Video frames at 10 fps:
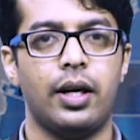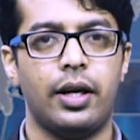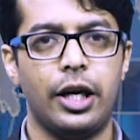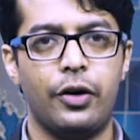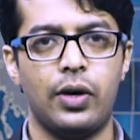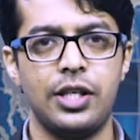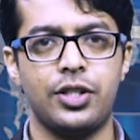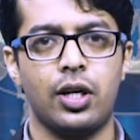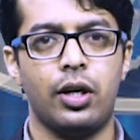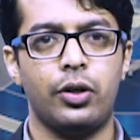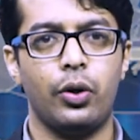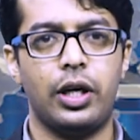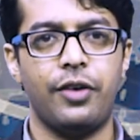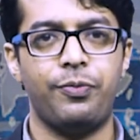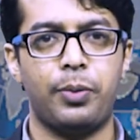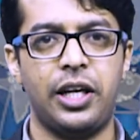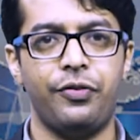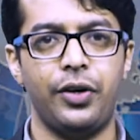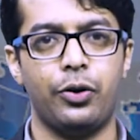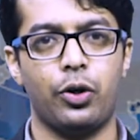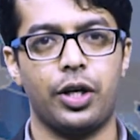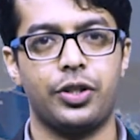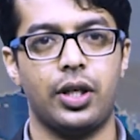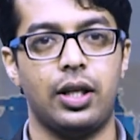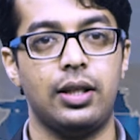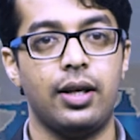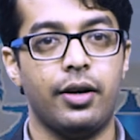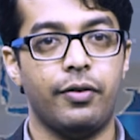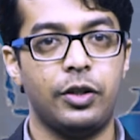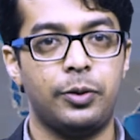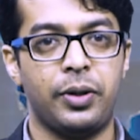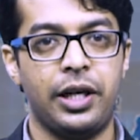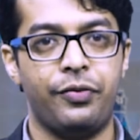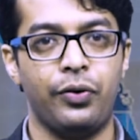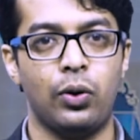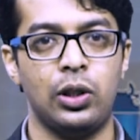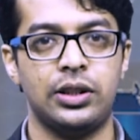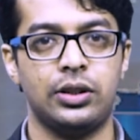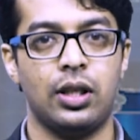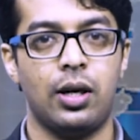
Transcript: Request to give brief introduction with brief roles,